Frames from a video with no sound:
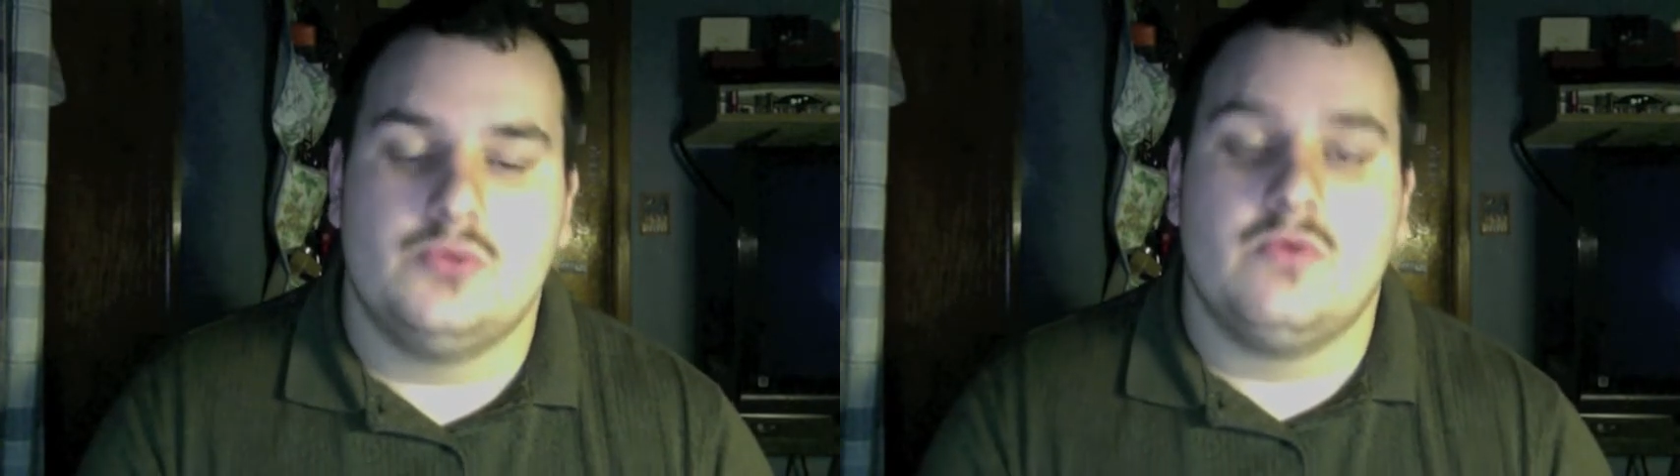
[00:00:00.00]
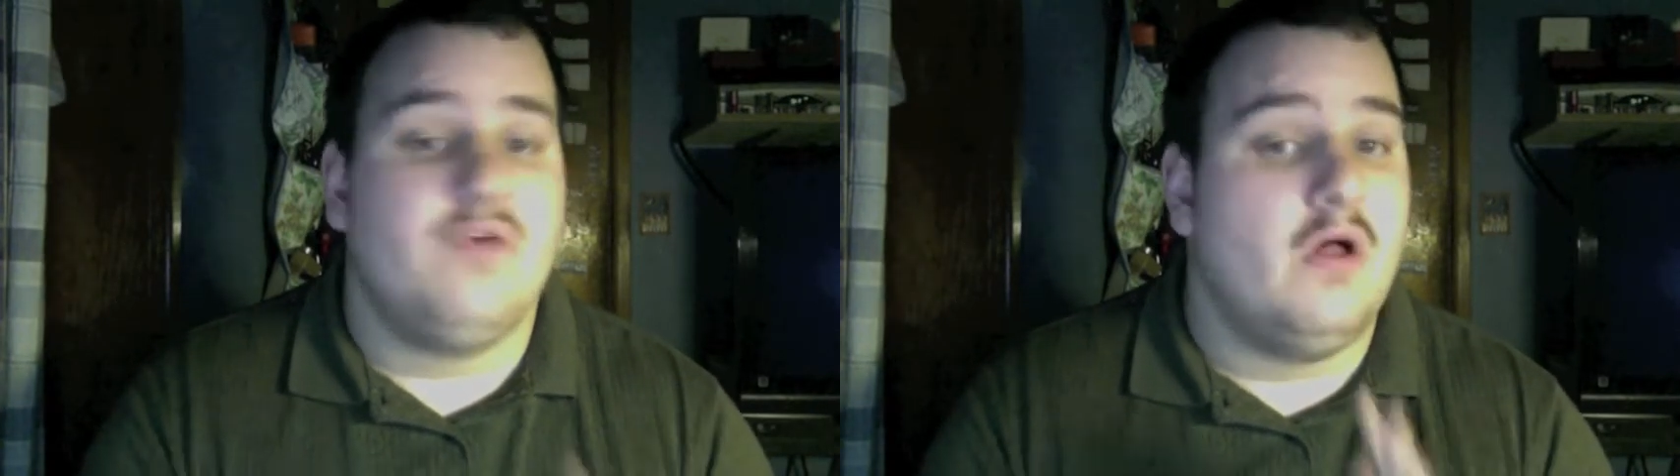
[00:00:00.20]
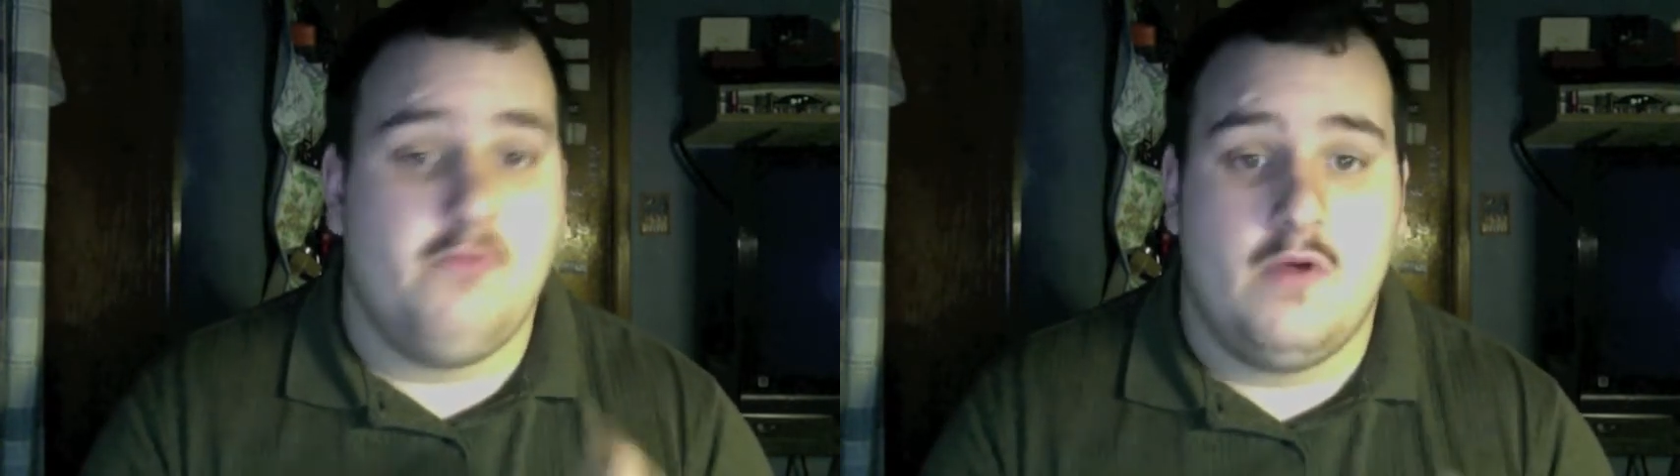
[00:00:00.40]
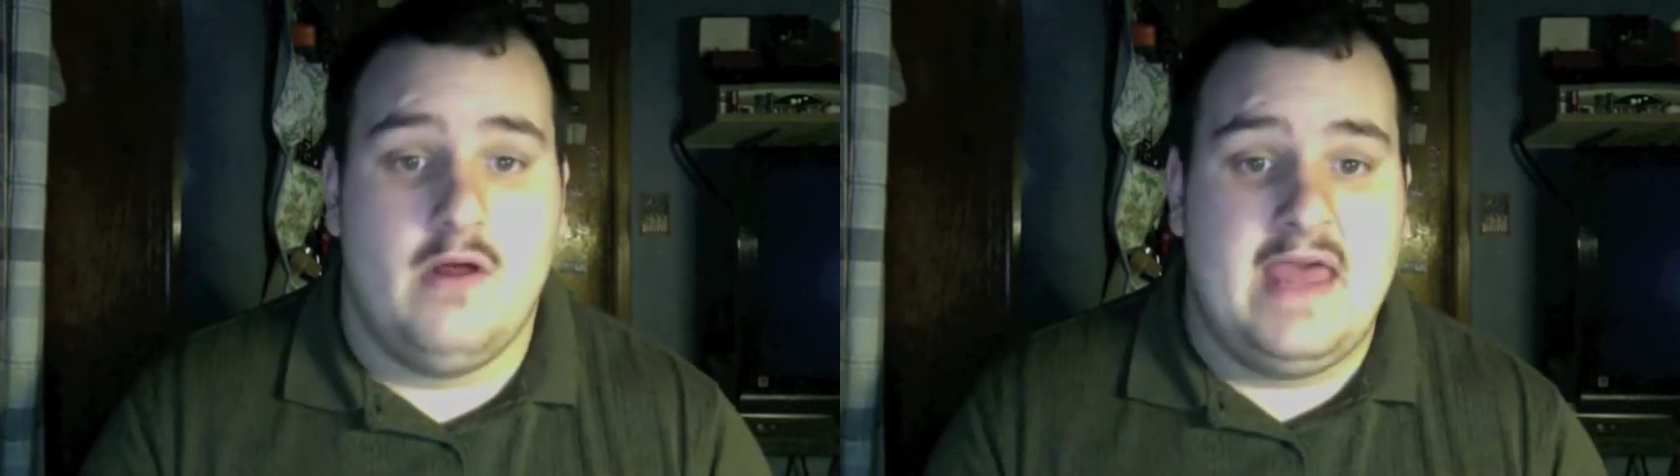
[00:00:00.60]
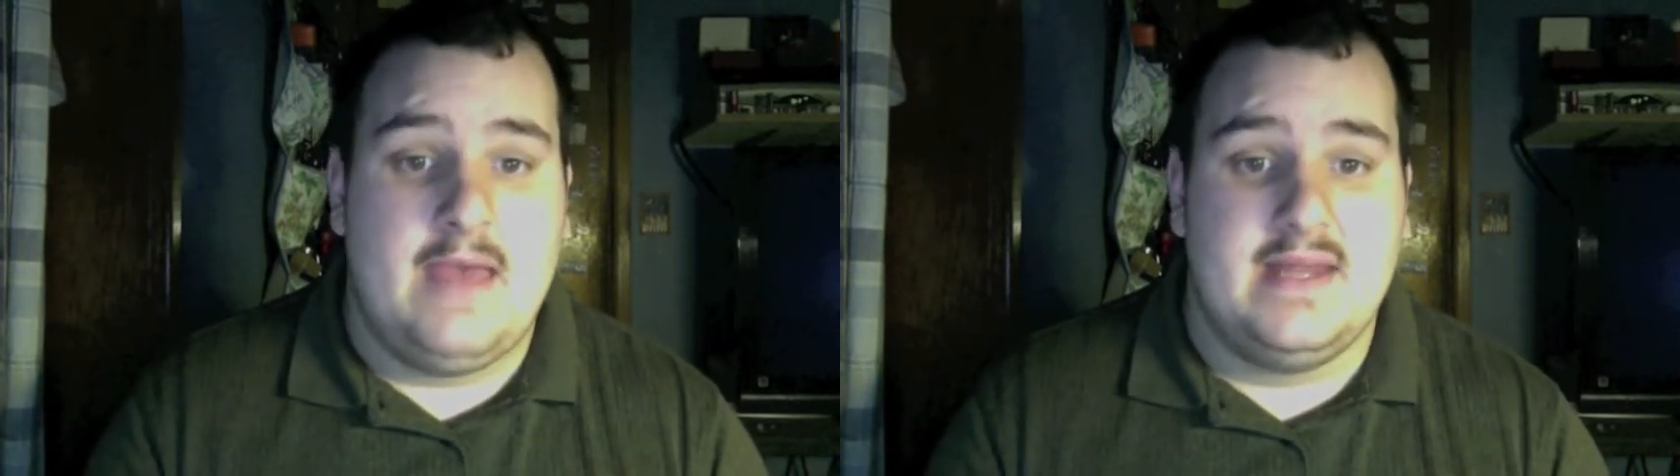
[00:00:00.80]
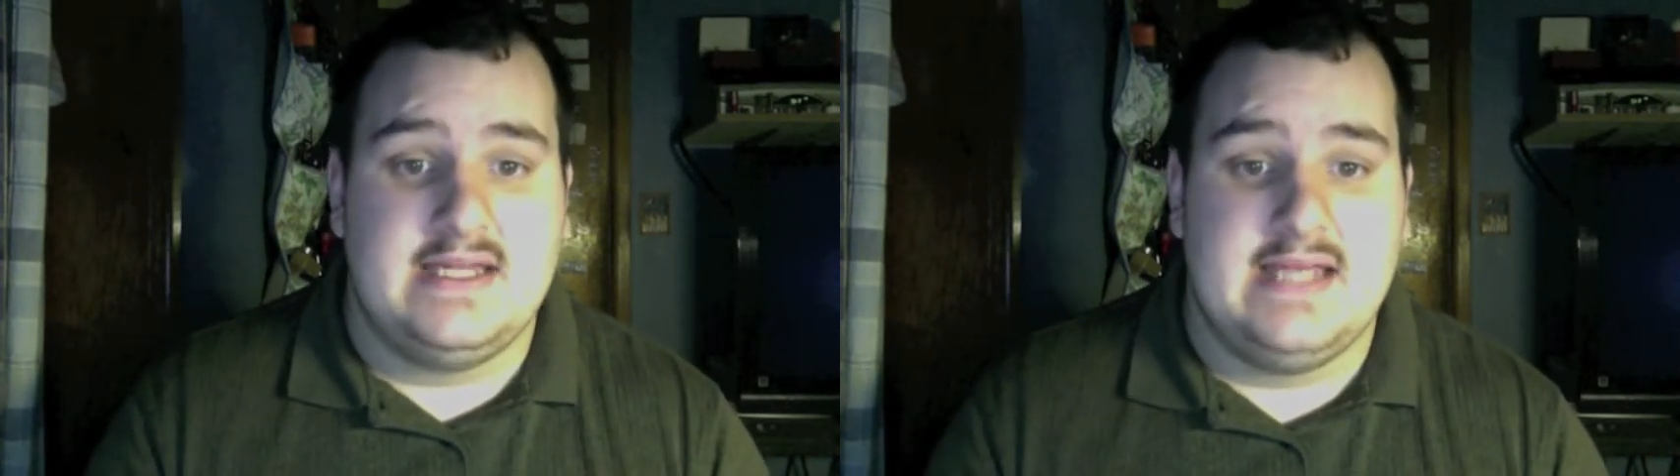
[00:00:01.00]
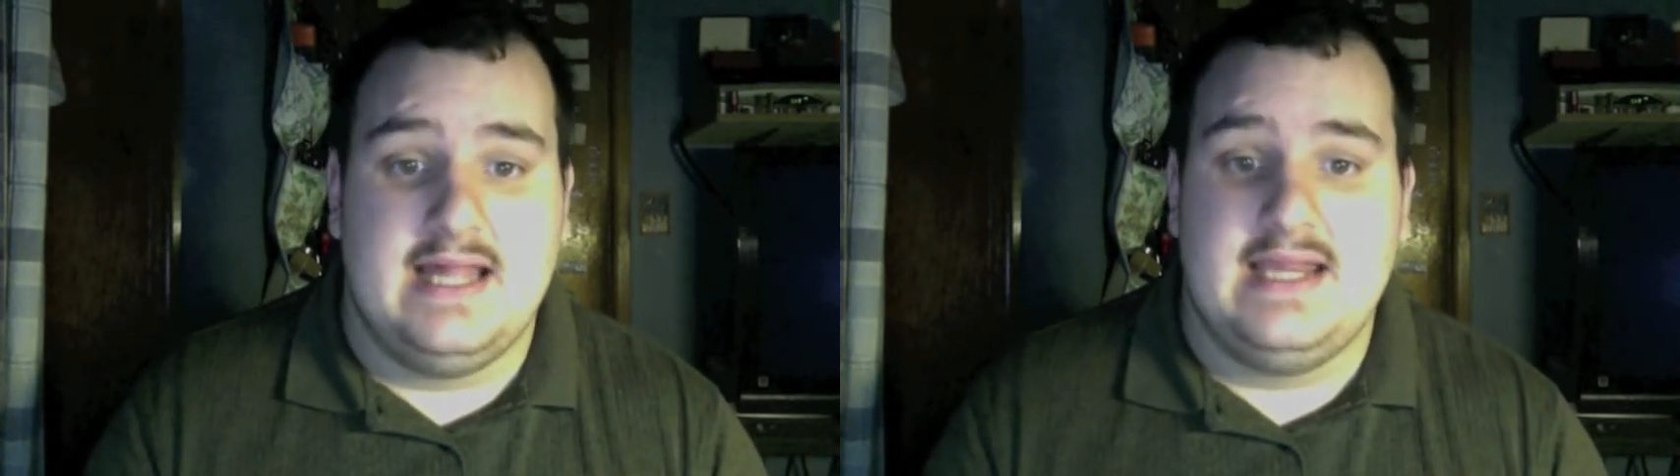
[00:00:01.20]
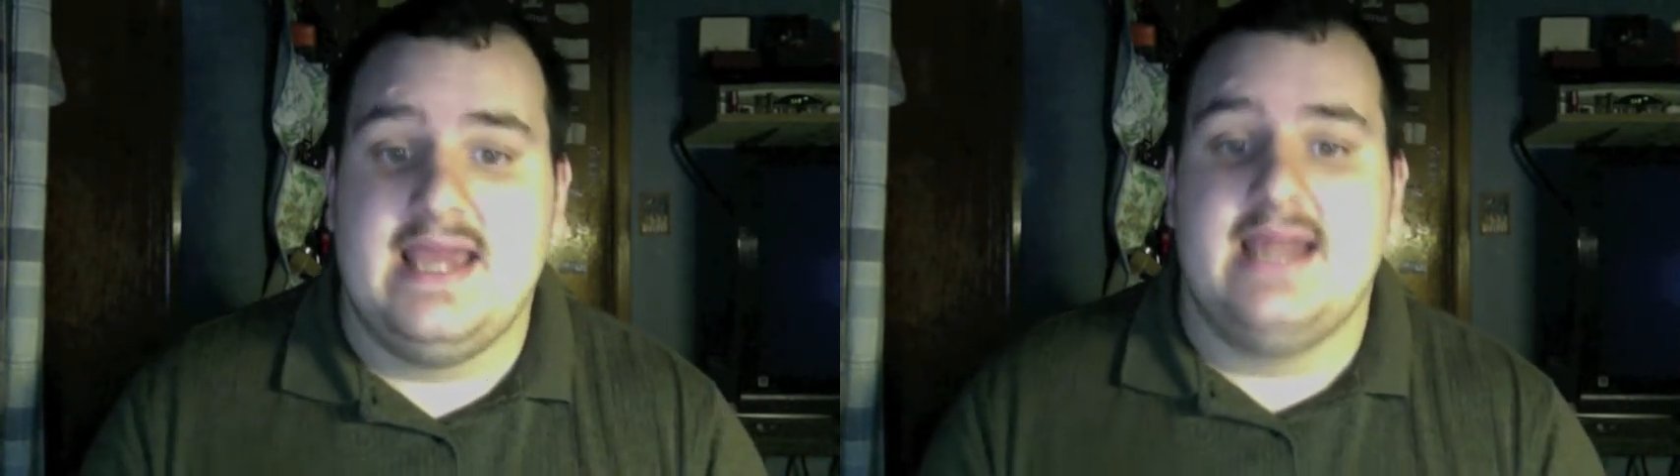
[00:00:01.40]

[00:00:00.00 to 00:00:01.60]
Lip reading: revolve around that mentality,